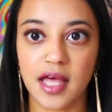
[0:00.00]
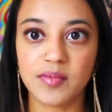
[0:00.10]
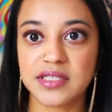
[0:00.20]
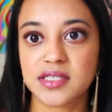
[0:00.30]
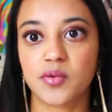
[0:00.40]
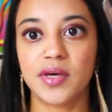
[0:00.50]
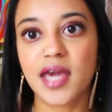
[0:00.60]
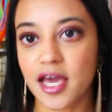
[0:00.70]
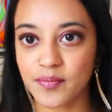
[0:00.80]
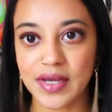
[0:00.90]
That means that we
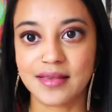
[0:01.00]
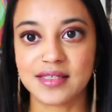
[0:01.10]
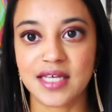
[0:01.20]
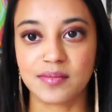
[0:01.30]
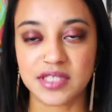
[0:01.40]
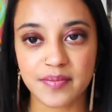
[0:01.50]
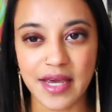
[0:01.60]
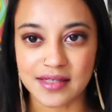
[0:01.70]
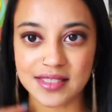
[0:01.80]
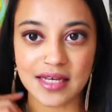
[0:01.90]
can't be in the same
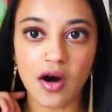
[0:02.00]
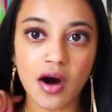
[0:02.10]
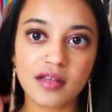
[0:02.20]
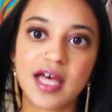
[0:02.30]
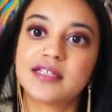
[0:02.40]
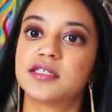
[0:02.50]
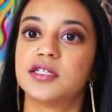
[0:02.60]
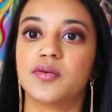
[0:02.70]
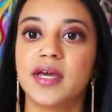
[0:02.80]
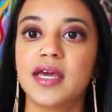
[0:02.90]
space. Like, all that's
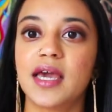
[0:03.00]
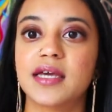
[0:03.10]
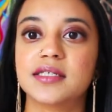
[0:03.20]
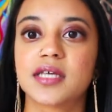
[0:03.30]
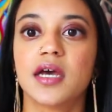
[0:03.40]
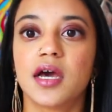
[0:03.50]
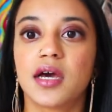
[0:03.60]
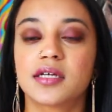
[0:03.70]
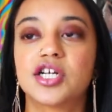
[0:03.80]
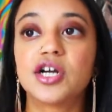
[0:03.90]
doing is
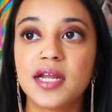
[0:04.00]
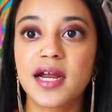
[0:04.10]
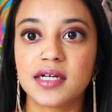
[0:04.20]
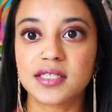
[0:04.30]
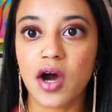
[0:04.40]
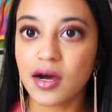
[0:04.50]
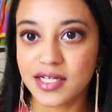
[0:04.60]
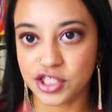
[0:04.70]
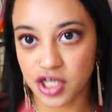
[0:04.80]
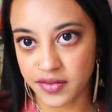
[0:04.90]
turning us on
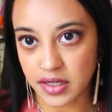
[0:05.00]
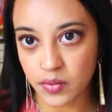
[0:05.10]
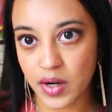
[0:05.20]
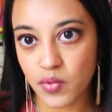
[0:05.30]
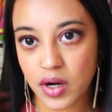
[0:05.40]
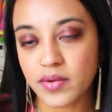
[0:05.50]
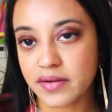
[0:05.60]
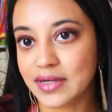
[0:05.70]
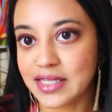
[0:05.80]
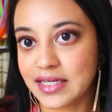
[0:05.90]
each other, when what we
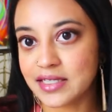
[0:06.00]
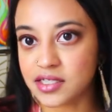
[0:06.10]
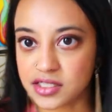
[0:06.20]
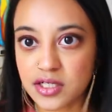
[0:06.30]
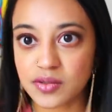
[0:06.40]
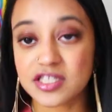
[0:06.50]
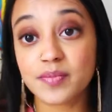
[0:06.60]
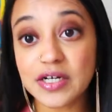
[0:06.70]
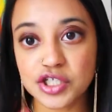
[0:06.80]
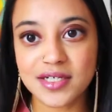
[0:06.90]
really need to do,
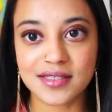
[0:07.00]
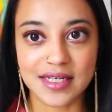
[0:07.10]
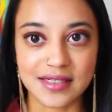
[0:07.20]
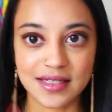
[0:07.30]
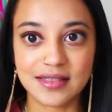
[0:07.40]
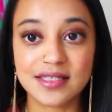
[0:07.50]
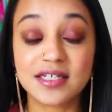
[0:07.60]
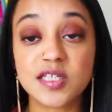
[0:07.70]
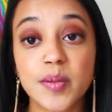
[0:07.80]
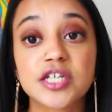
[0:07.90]
especially as Indians and
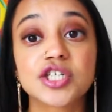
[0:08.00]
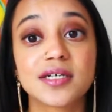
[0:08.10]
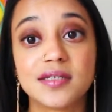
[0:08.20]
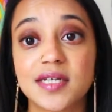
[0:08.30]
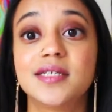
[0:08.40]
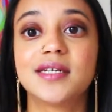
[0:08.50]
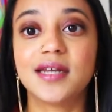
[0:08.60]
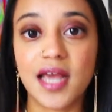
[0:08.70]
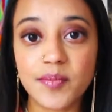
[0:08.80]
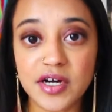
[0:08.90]
especially as Indian
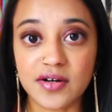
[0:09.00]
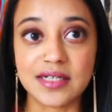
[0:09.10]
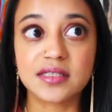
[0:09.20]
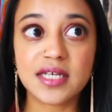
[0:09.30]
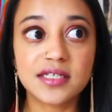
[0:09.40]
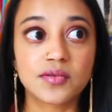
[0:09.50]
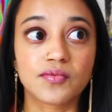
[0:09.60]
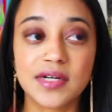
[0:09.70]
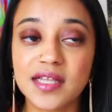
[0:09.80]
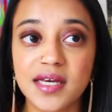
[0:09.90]
immigrants, is
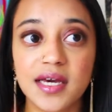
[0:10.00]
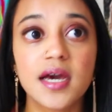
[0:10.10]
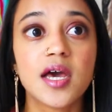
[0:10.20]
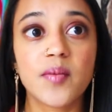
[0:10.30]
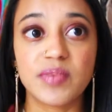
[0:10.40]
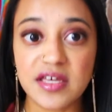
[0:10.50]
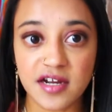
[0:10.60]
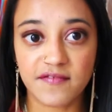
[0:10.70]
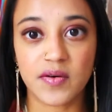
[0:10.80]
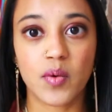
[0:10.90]
really be
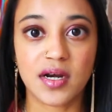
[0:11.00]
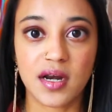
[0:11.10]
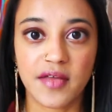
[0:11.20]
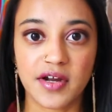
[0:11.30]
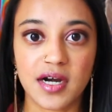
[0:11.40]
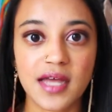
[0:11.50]
there for one another.